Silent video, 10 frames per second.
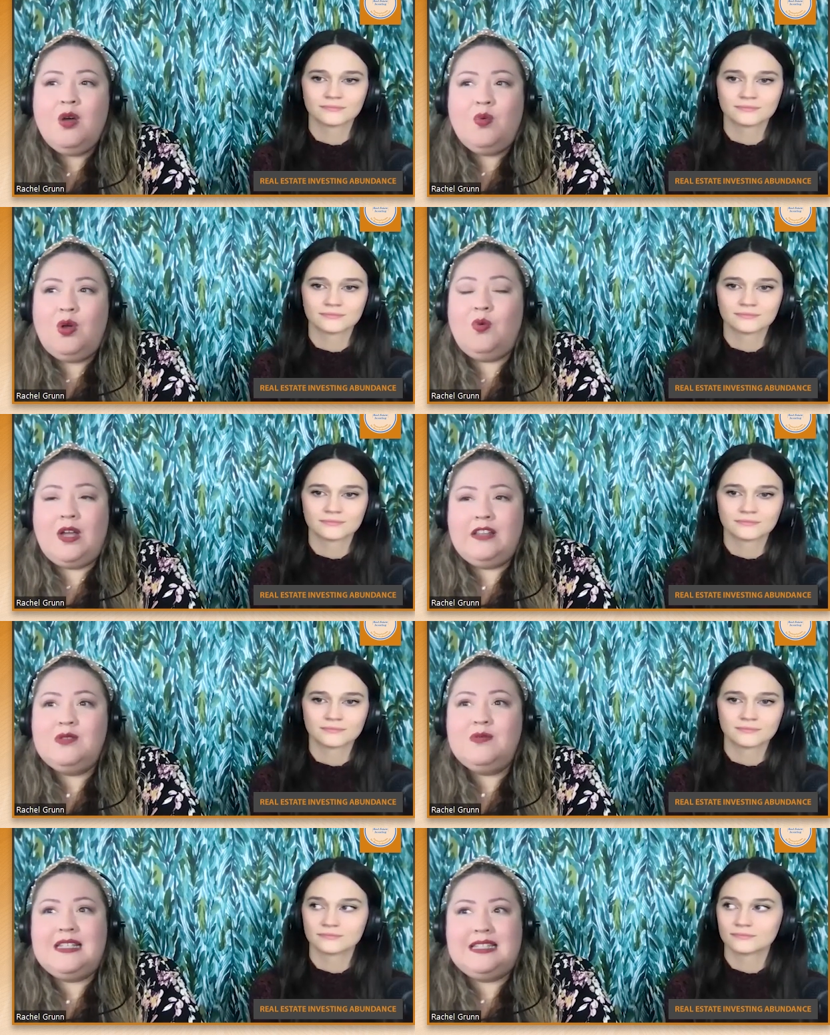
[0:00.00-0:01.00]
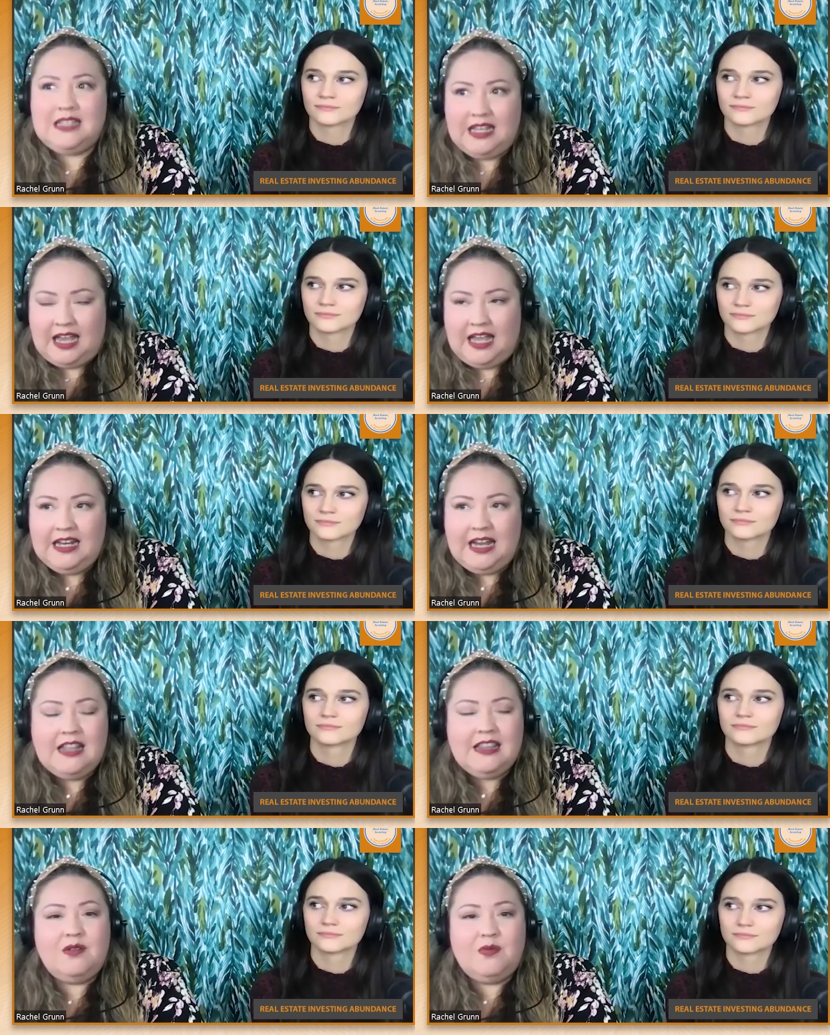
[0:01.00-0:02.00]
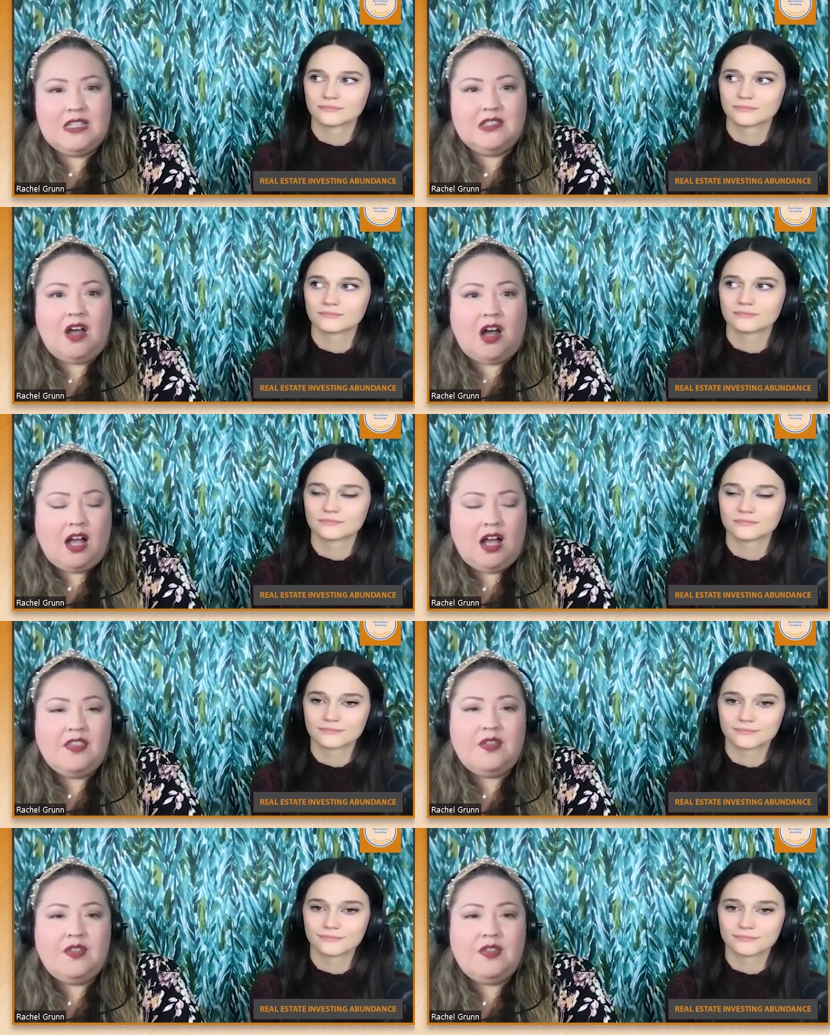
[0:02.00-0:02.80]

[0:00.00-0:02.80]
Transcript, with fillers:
Speaker 1: Well, once we did it and then we saw the